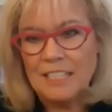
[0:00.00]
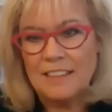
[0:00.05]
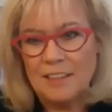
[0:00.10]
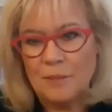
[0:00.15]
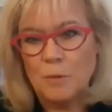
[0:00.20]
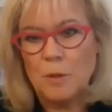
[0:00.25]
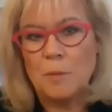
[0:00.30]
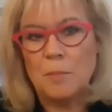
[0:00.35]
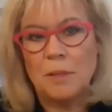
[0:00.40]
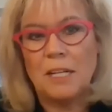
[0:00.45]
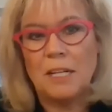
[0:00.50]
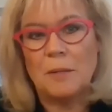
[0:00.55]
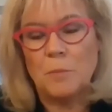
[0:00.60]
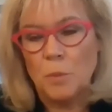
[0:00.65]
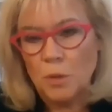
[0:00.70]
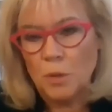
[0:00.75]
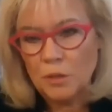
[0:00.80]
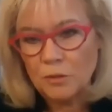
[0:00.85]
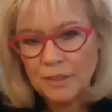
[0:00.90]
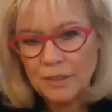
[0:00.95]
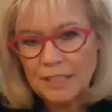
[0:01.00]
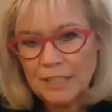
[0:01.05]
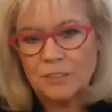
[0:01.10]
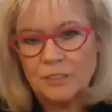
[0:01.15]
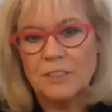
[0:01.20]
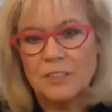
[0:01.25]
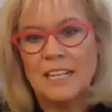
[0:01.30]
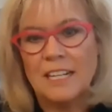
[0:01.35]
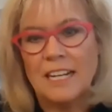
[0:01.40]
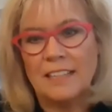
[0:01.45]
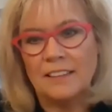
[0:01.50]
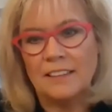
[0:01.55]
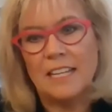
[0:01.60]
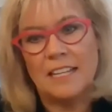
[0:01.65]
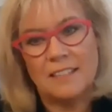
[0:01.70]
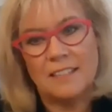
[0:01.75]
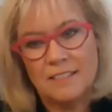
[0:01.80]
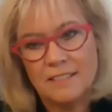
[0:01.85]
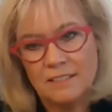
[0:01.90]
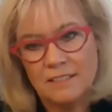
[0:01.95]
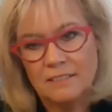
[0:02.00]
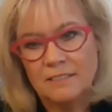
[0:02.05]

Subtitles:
That we're applying more rigor, not less.